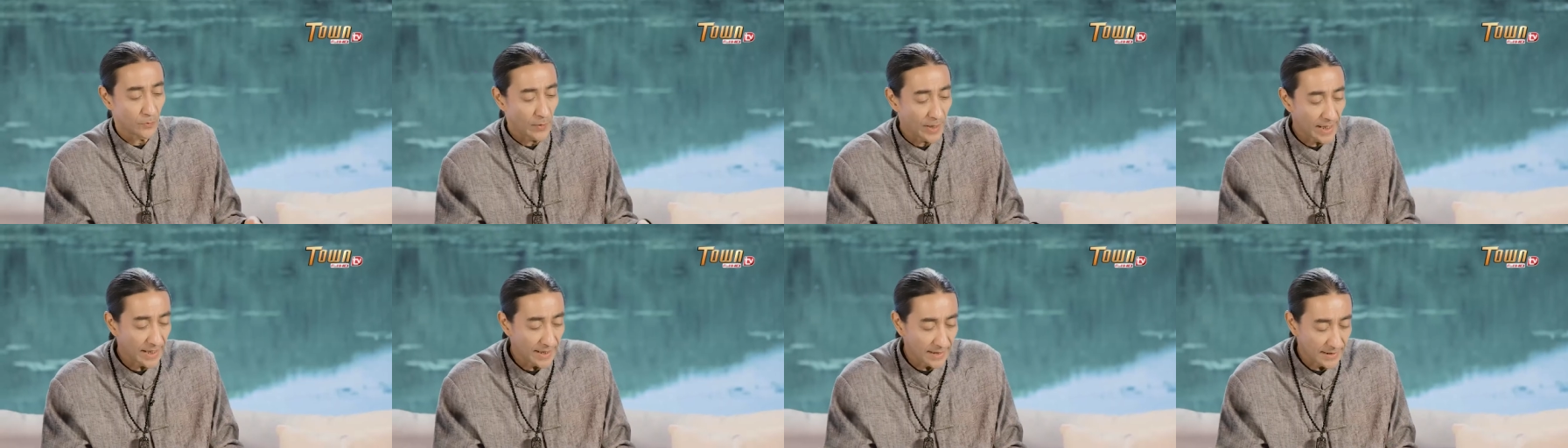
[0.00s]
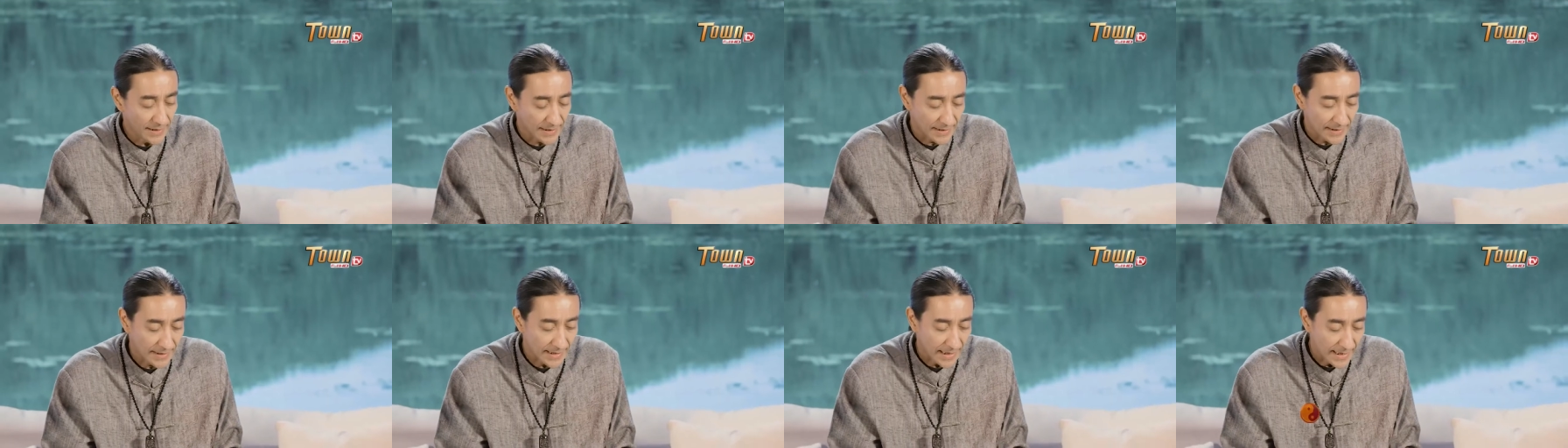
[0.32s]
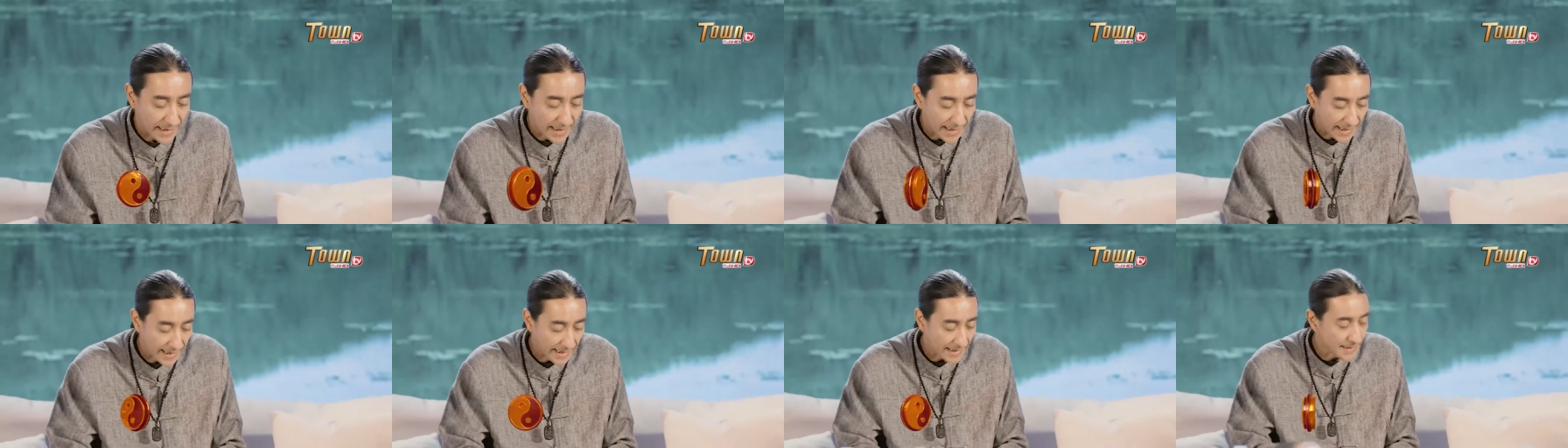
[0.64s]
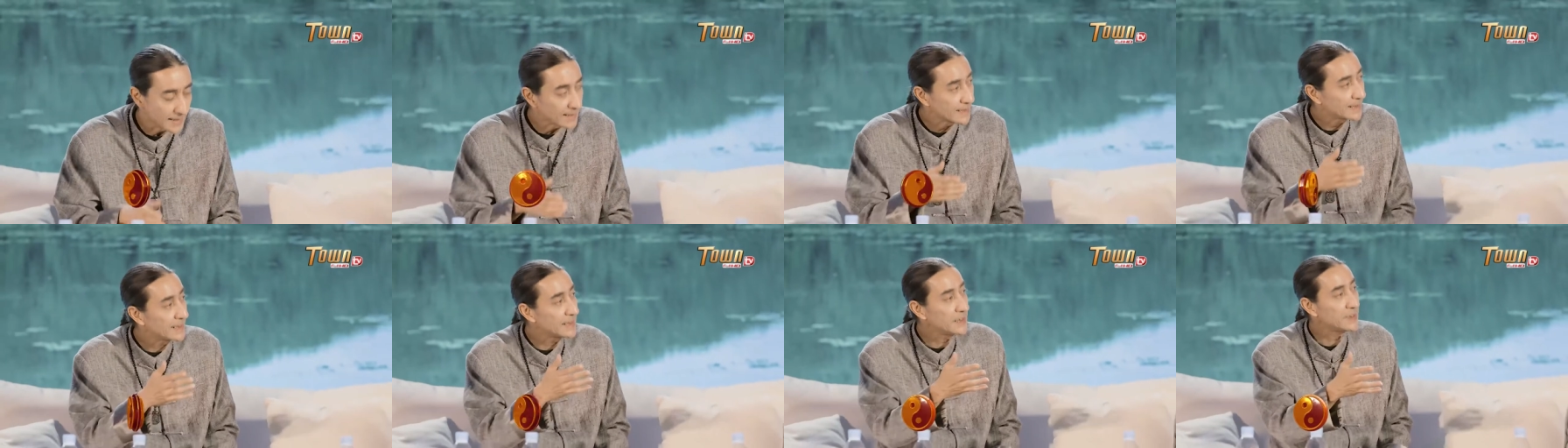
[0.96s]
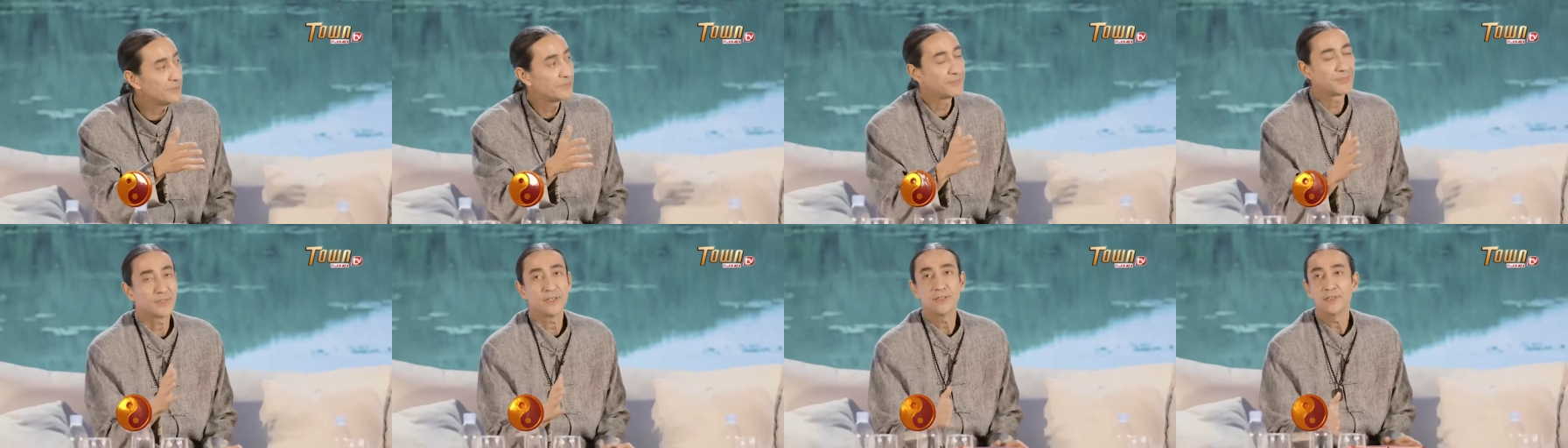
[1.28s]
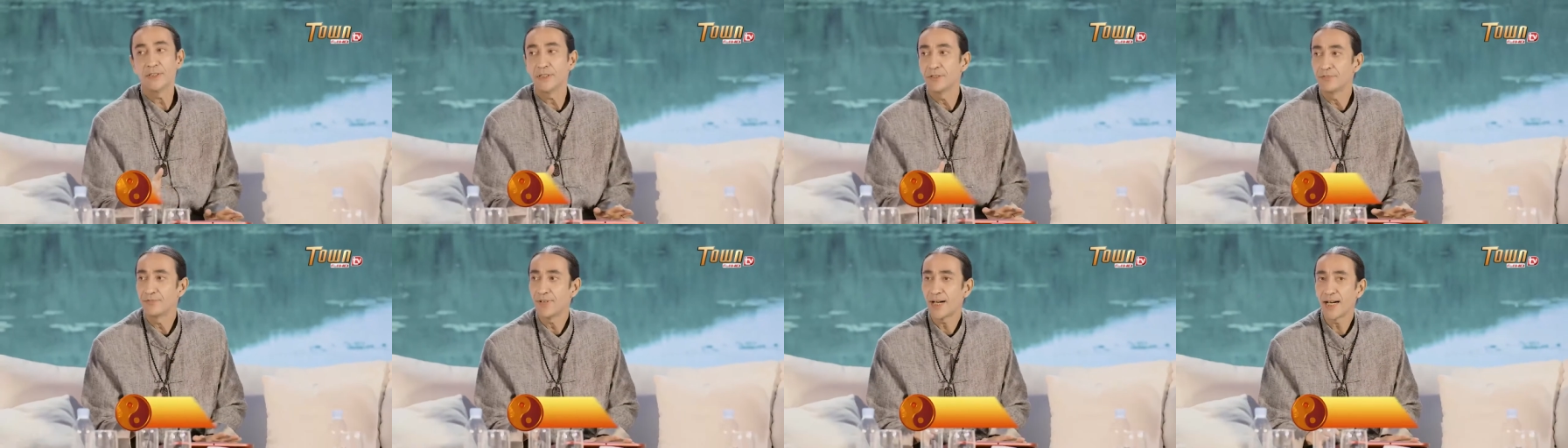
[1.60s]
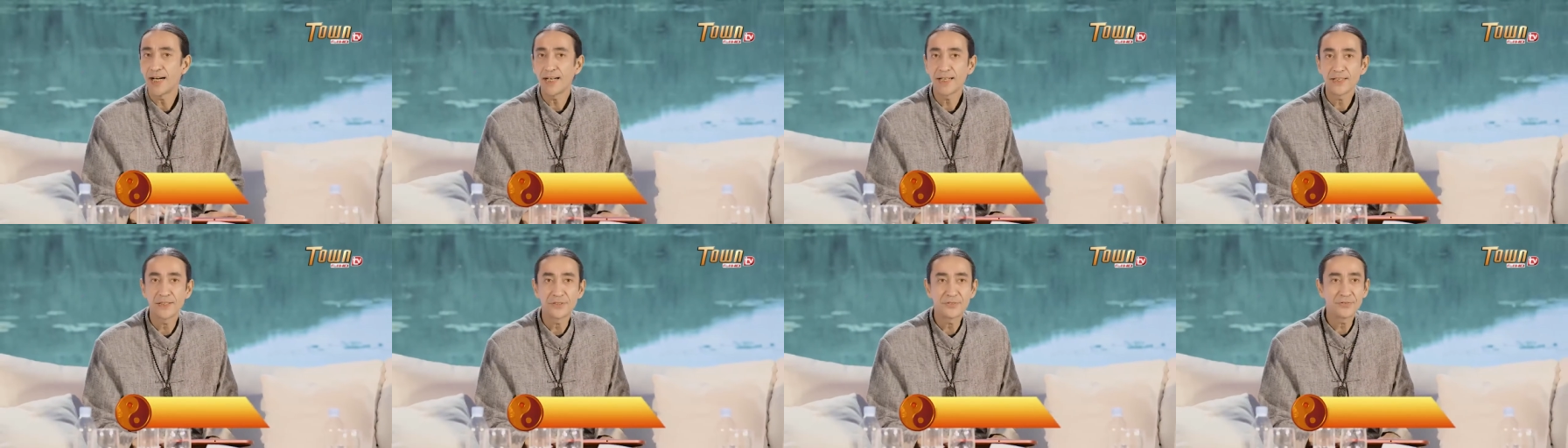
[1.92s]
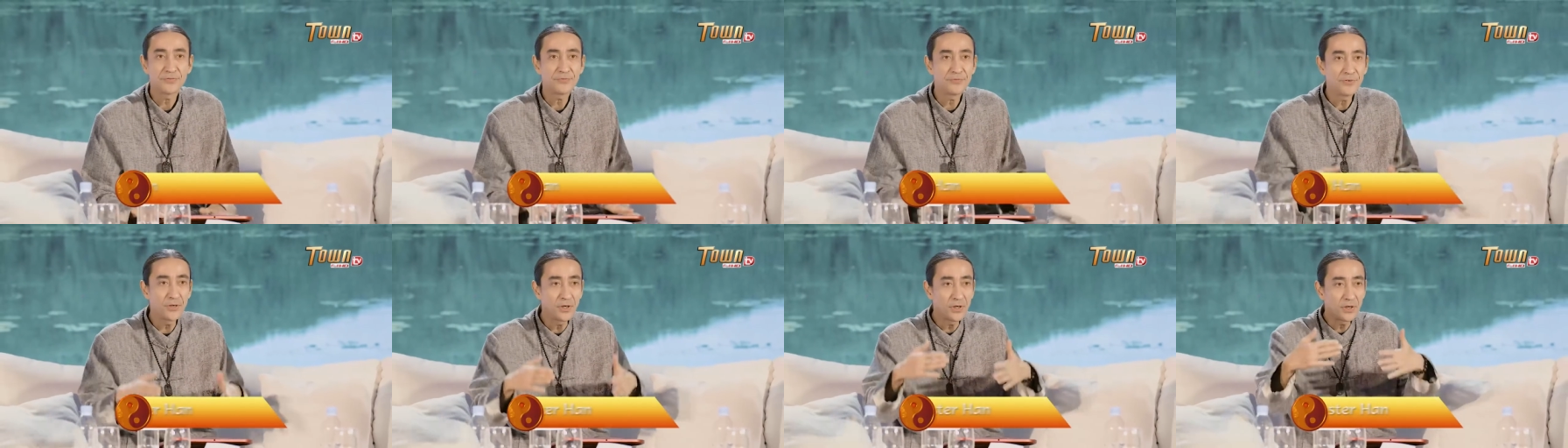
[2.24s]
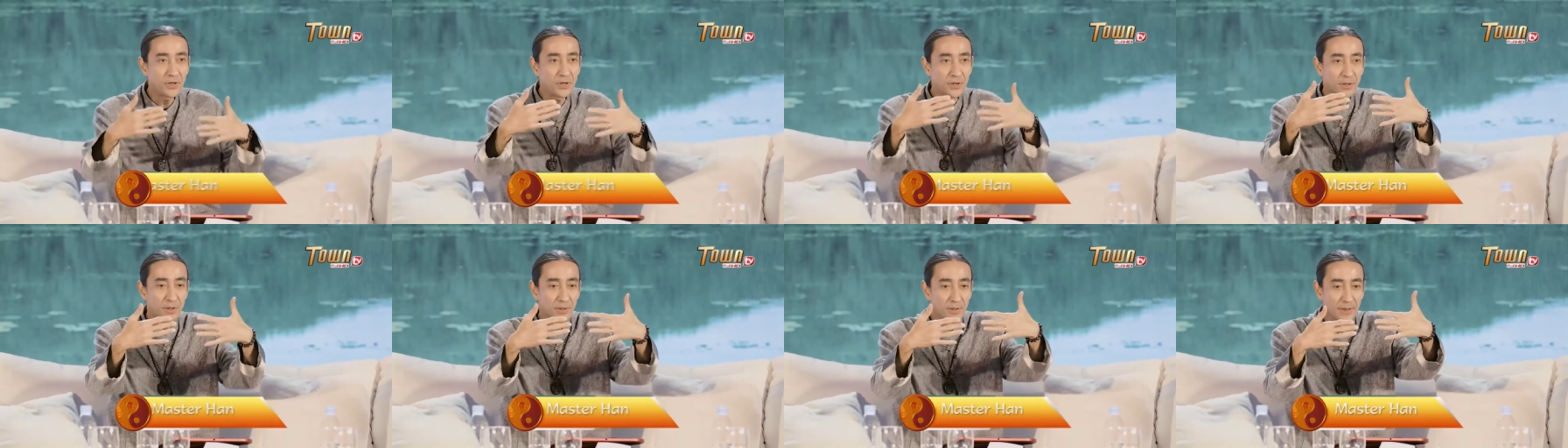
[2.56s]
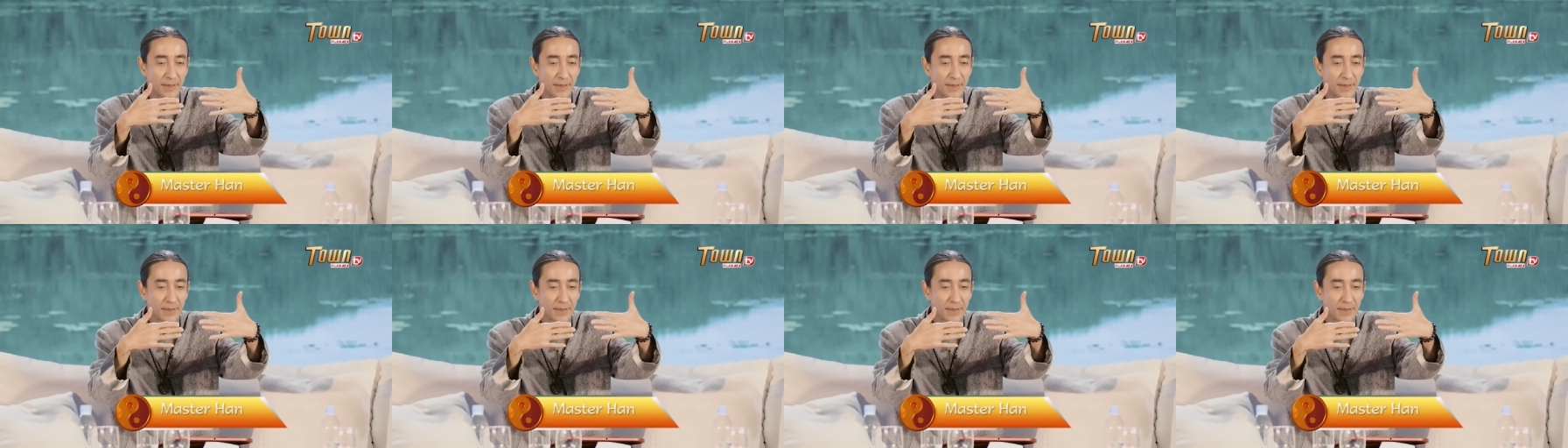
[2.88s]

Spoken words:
when I give an advice for